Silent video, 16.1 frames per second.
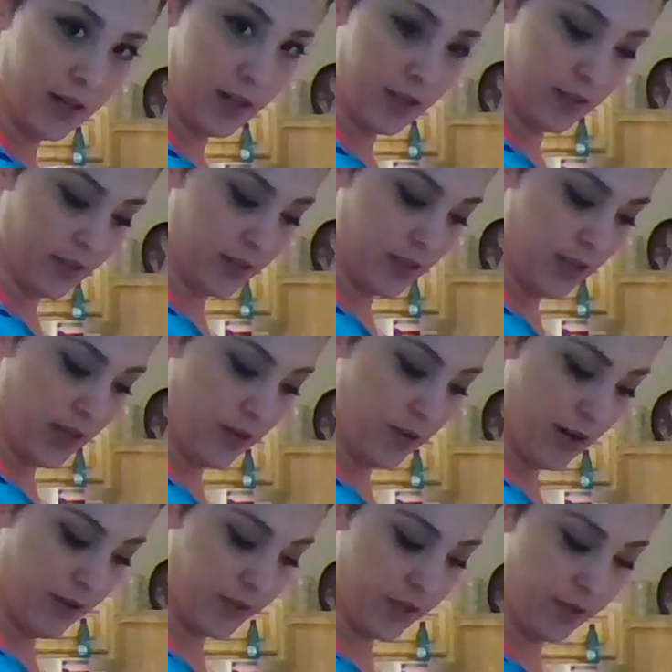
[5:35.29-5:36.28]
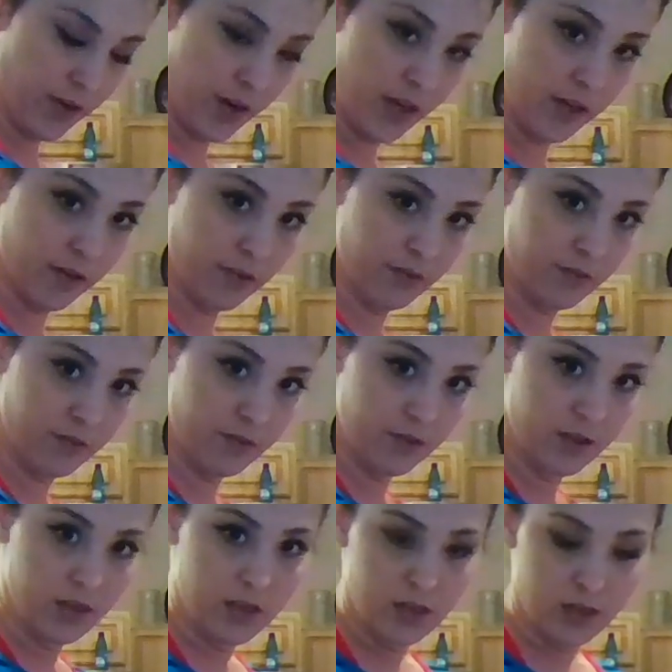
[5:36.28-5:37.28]
This is the needle housing right here.
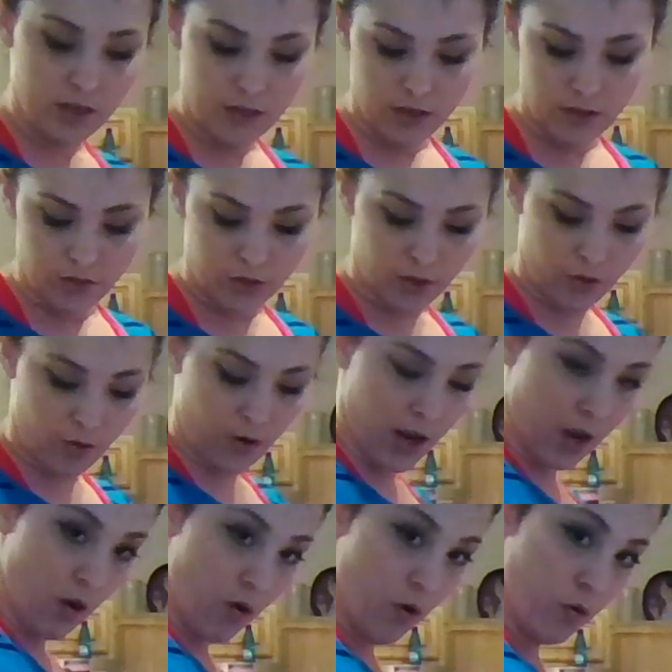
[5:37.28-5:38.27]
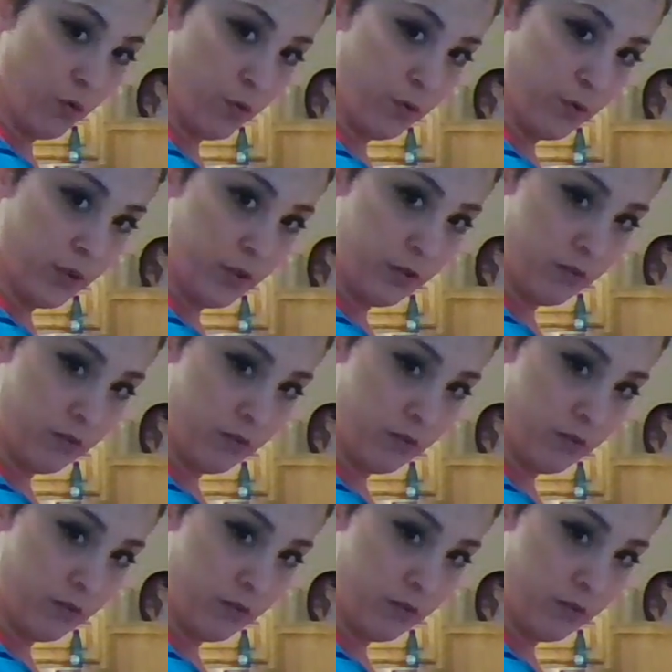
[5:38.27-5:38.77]
So I hold